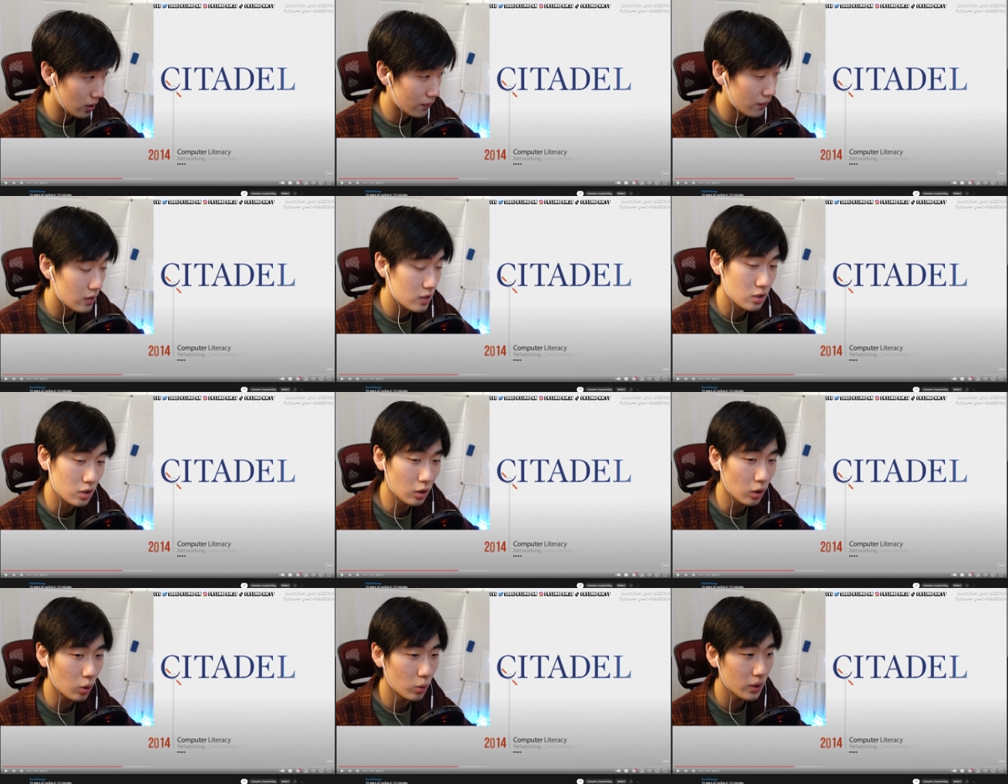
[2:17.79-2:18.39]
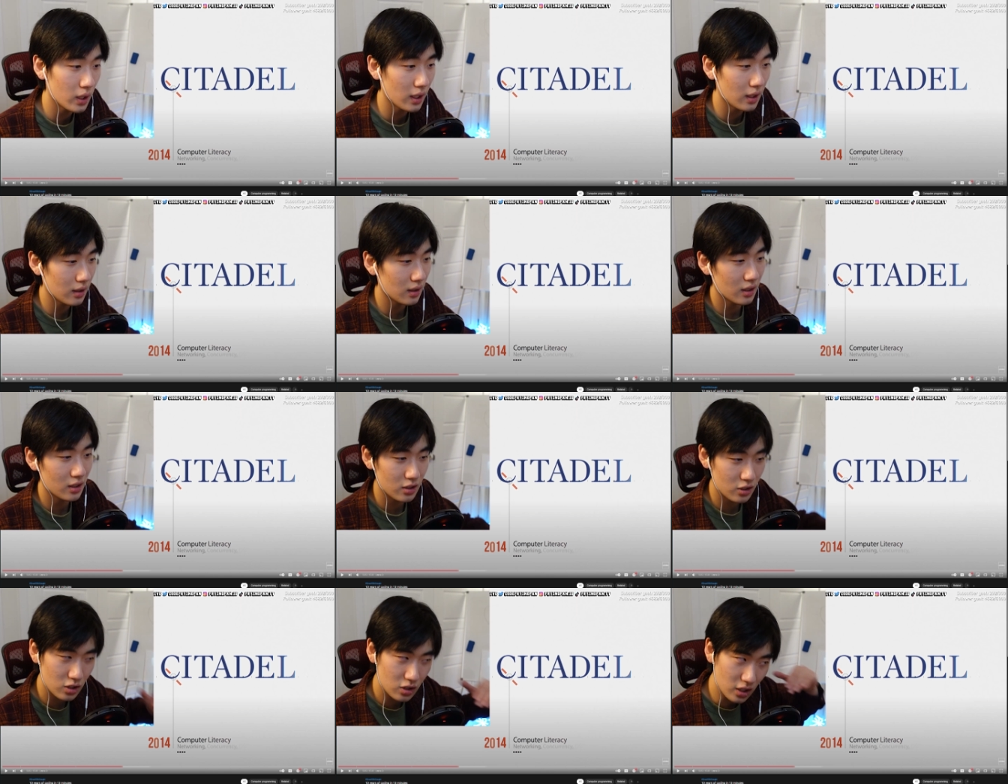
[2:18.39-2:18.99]
If it's a coding,
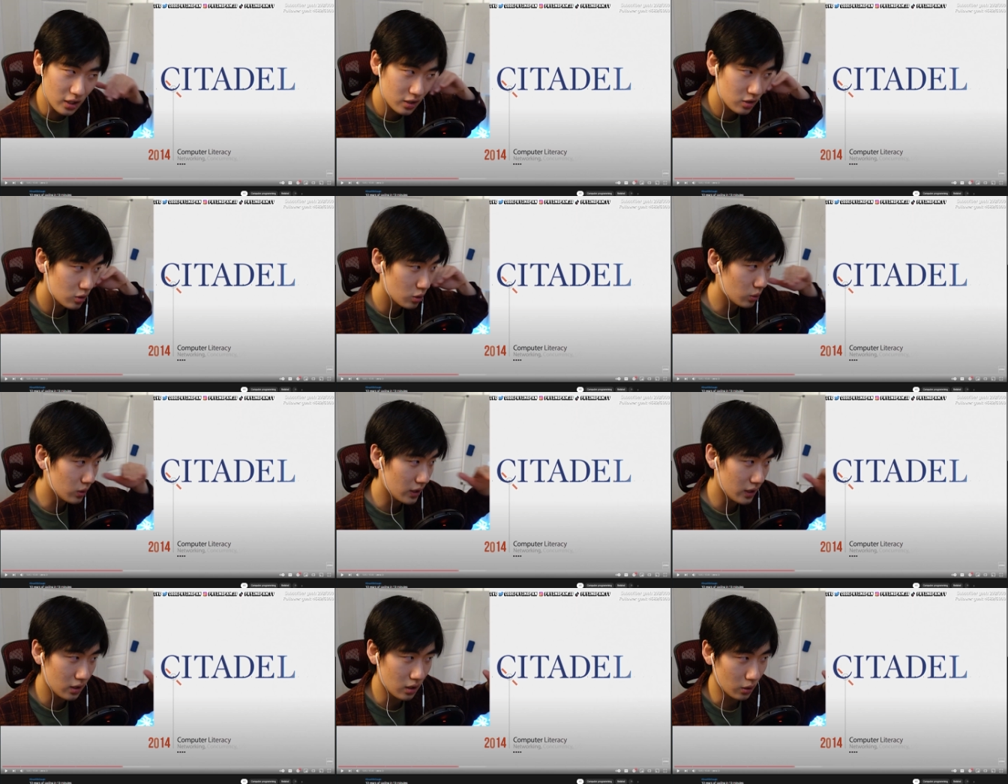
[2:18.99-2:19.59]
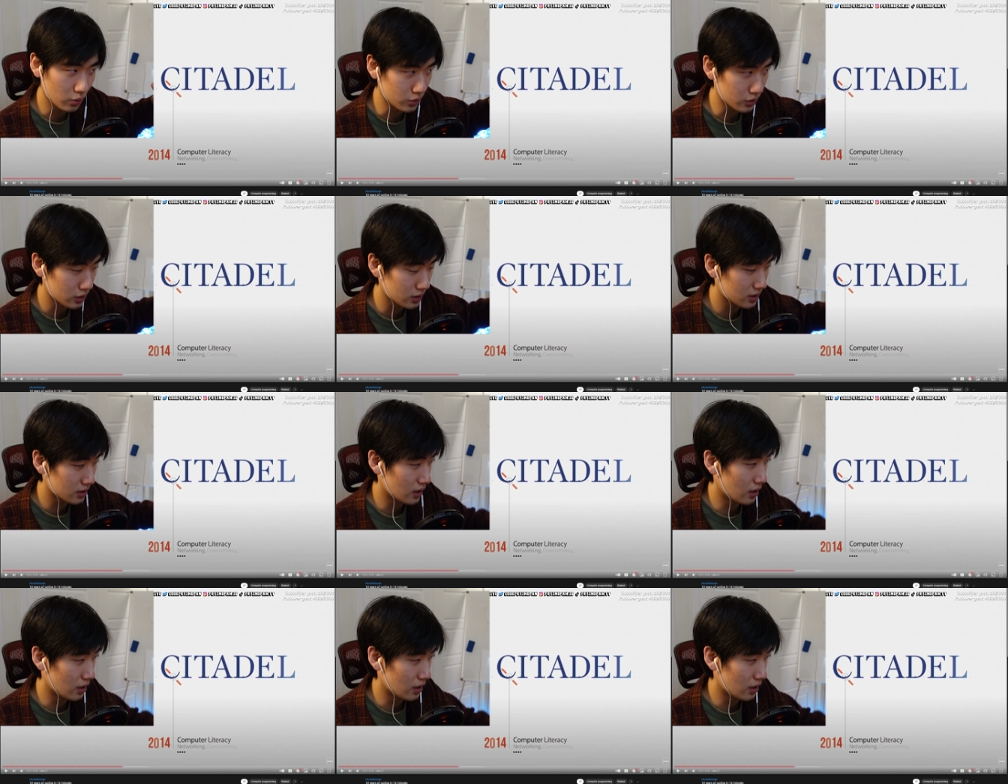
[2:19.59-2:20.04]
just do LeetCodes.